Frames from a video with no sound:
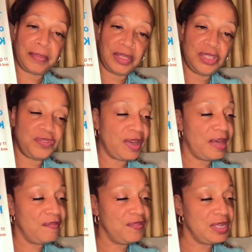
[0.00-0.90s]
These
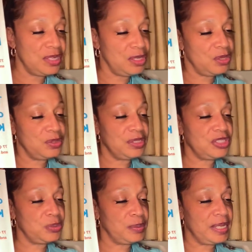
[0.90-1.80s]
five videos
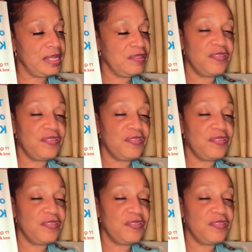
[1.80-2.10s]
explain the